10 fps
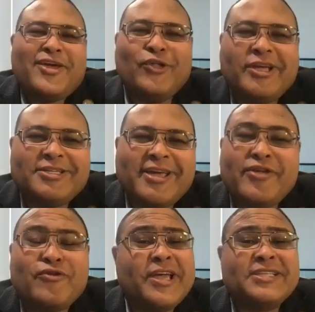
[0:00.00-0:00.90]
you, Lisa.
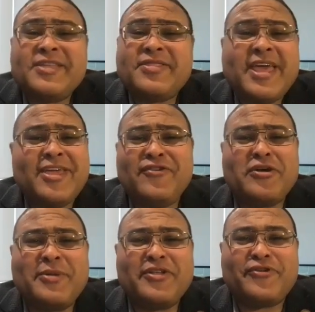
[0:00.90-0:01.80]
And Tracey, thank you so
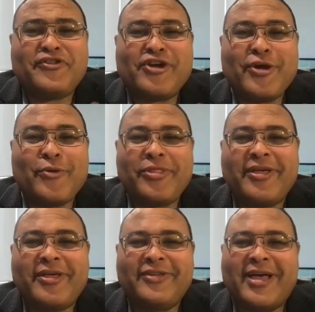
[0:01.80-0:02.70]
much for sharing with
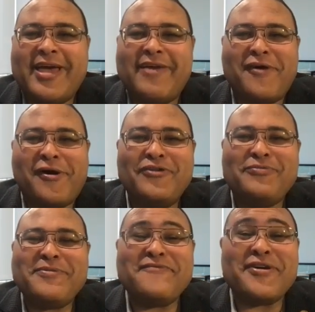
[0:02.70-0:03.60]
us. I have always
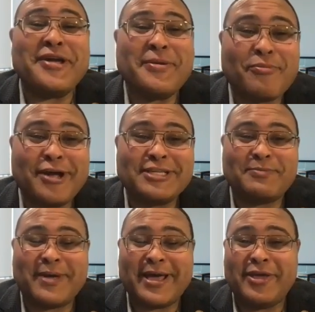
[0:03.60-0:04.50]
been very impressed
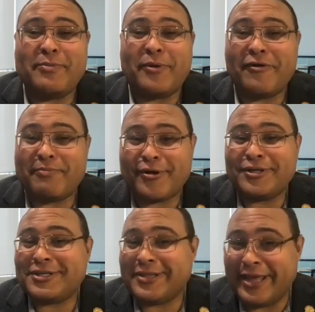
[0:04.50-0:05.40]
by you, both
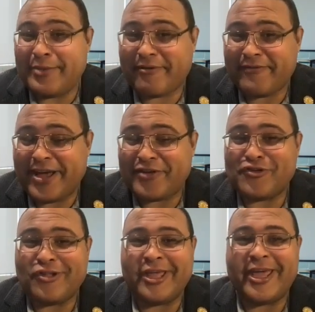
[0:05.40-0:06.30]
personally and
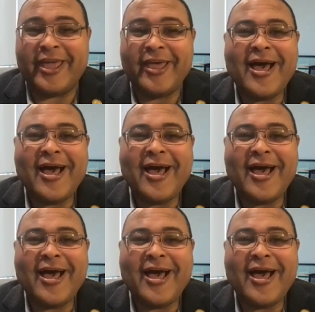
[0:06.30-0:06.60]
professionally.